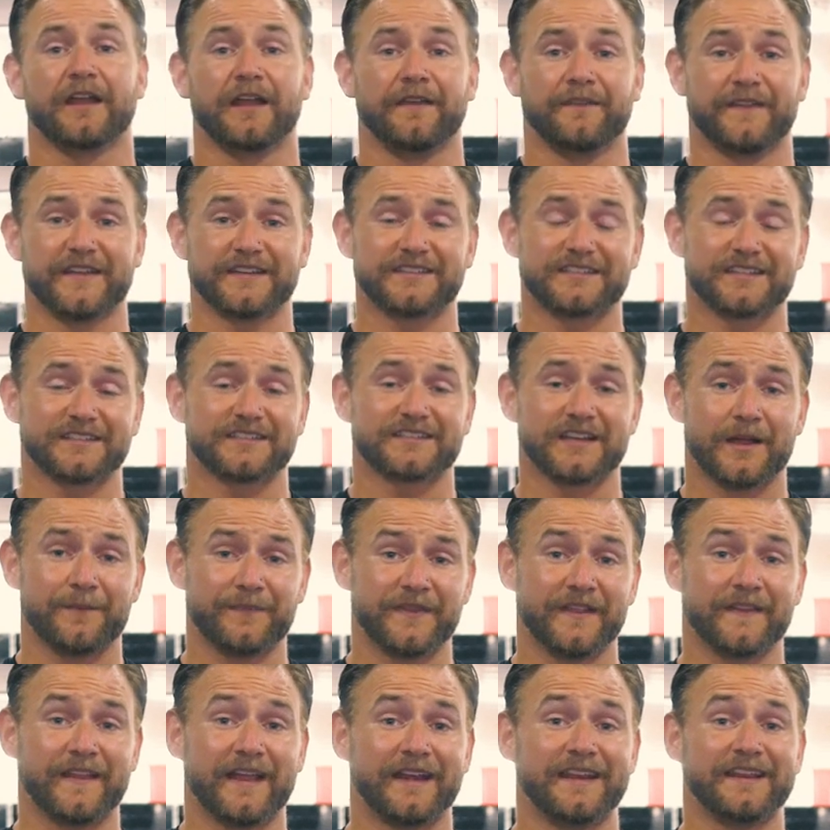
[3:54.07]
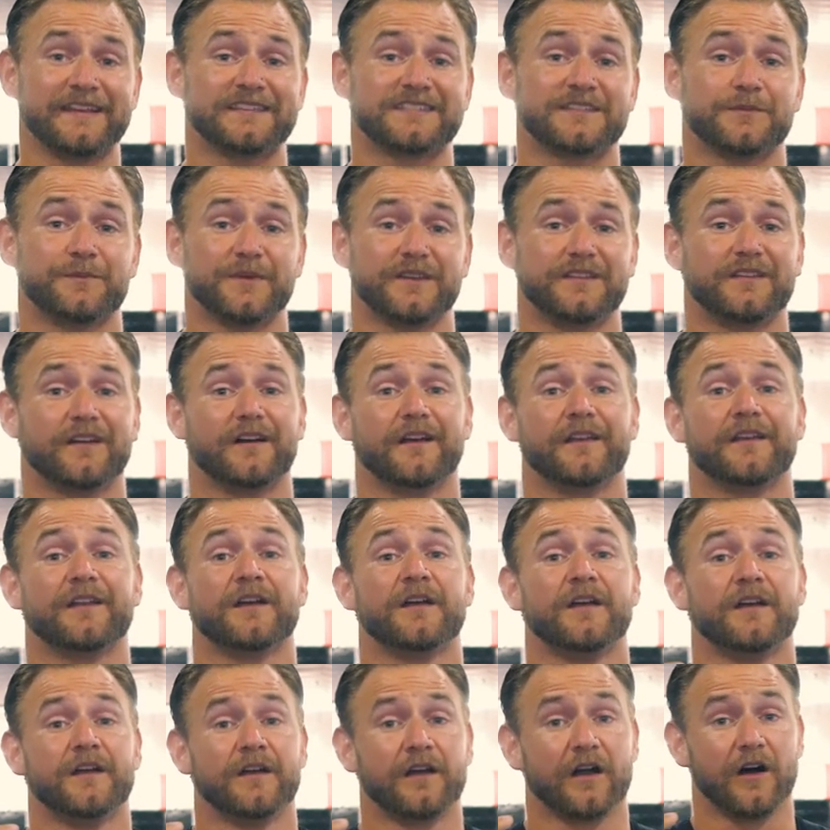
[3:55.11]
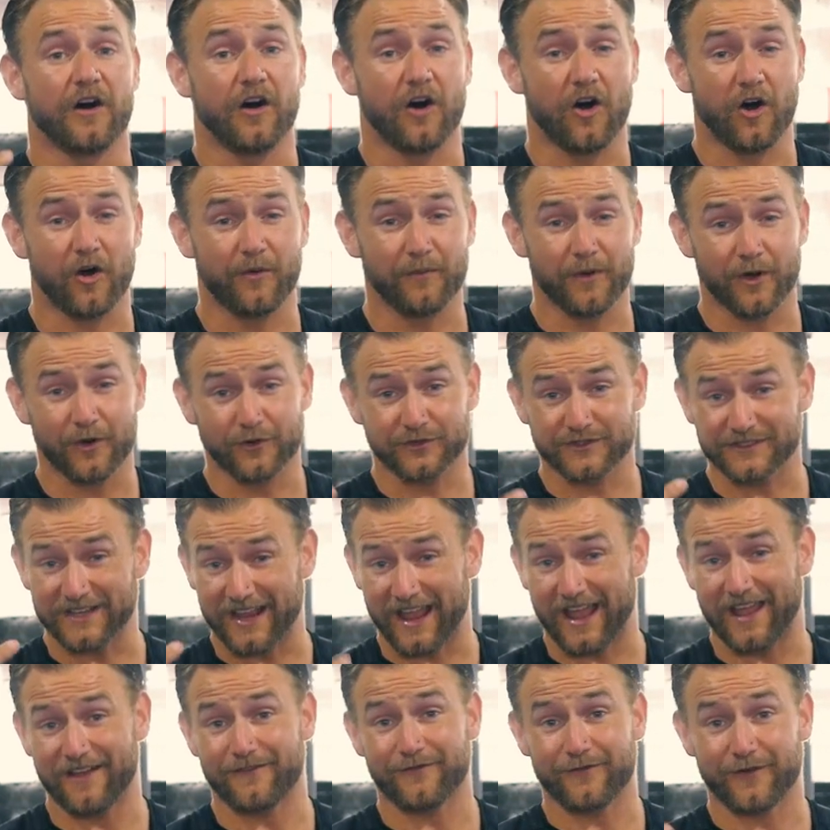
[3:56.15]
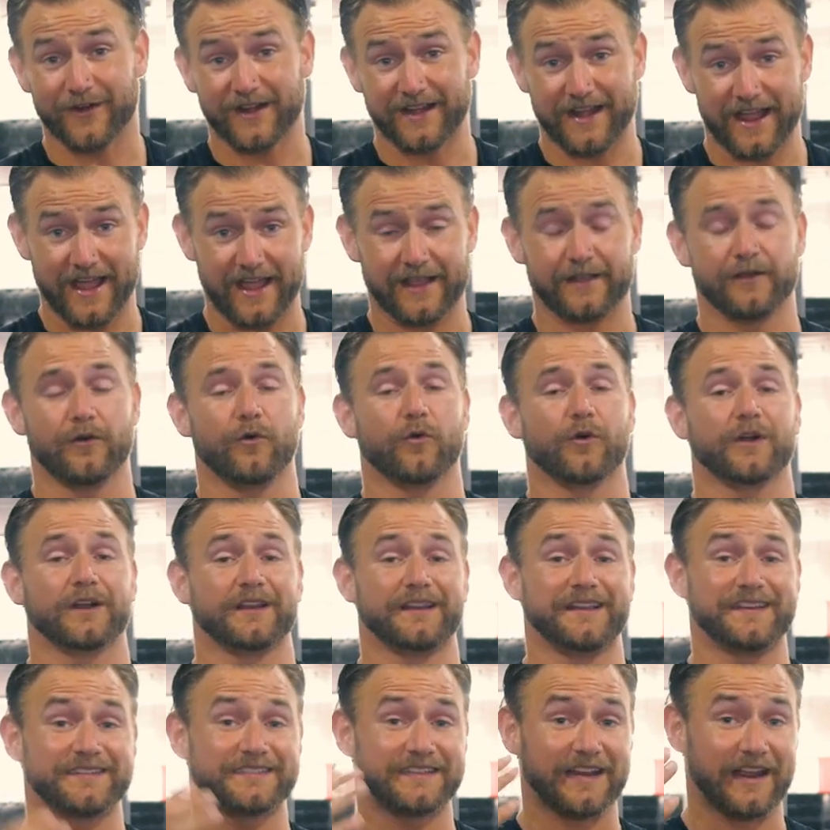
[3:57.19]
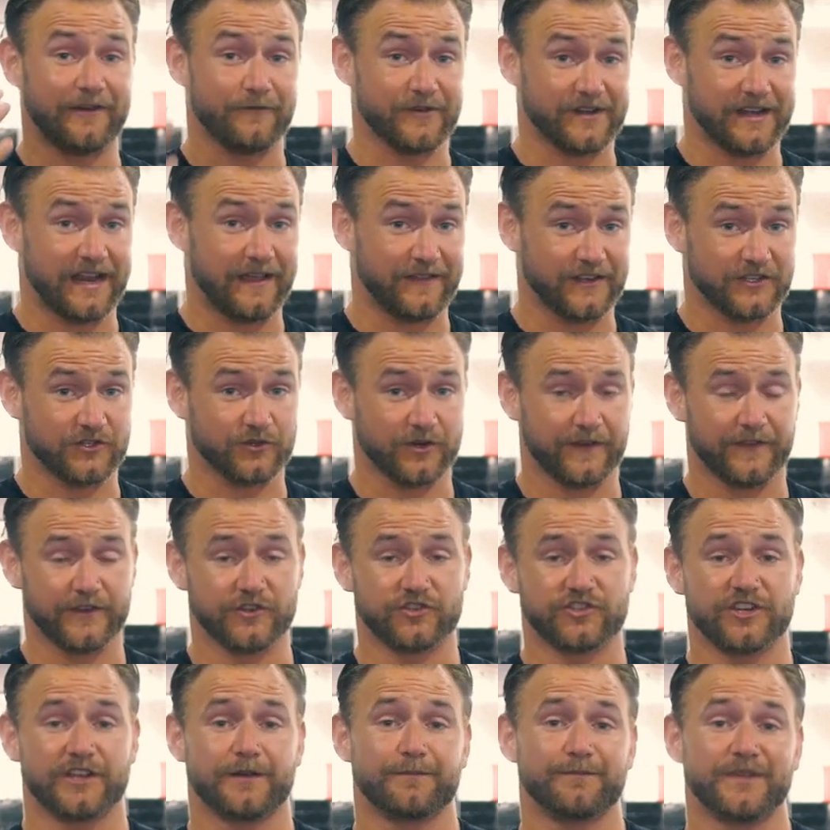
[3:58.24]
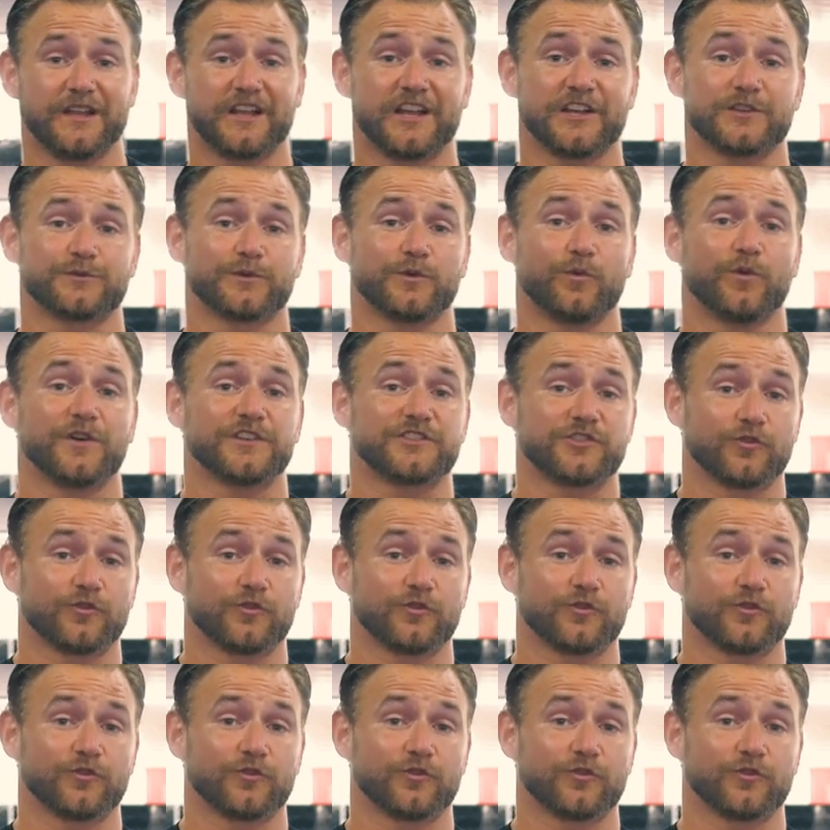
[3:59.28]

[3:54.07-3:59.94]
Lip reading: This is something that needs to be done almost every day, or at least every day that you're in the gym, because we want